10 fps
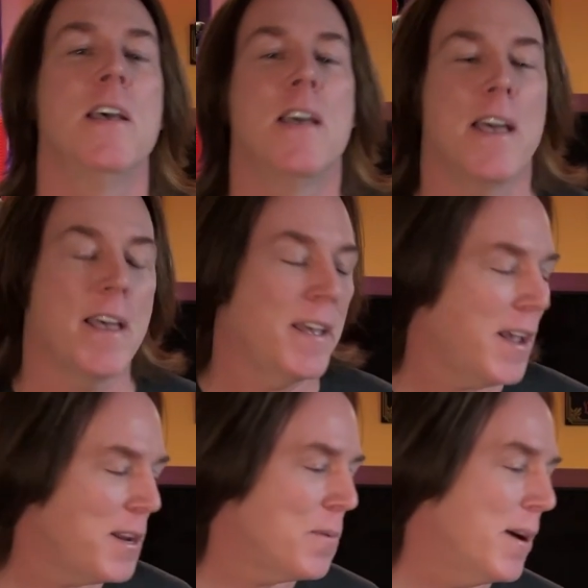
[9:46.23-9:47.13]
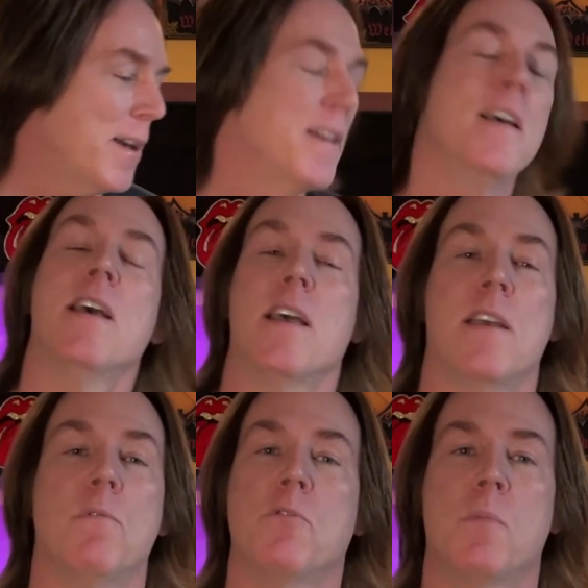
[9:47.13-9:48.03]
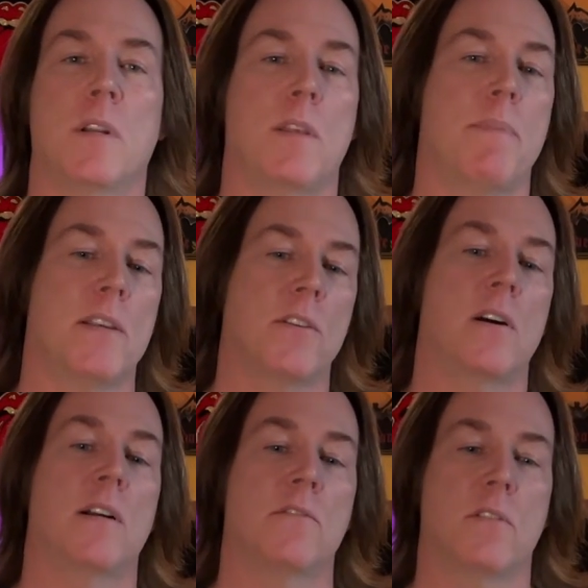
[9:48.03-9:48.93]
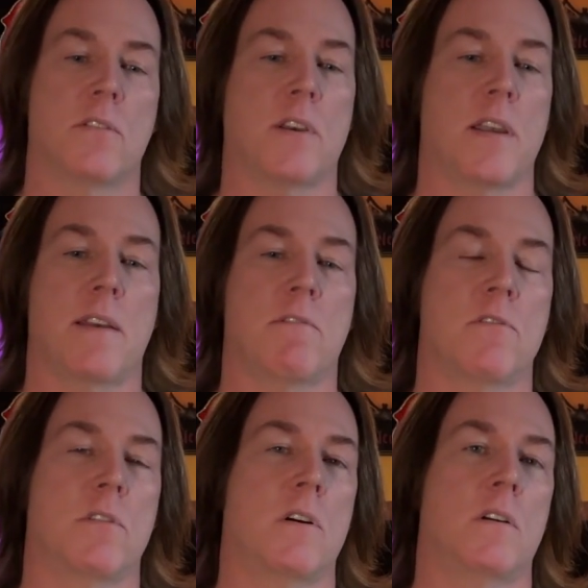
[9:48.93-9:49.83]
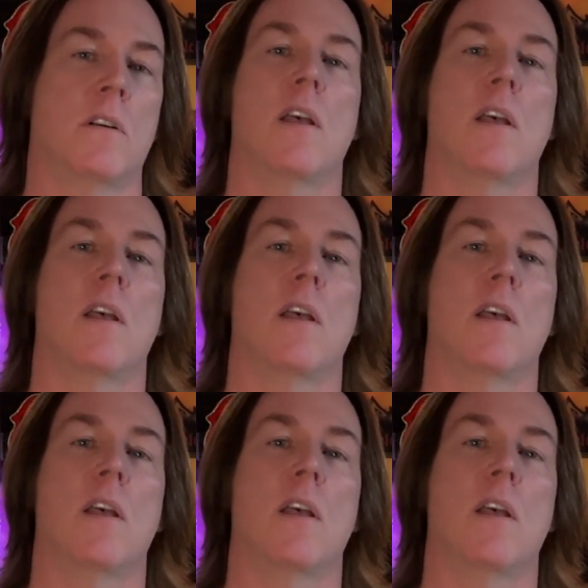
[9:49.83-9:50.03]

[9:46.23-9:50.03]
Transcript: Anyway, it was one of the best concerts I ever saw.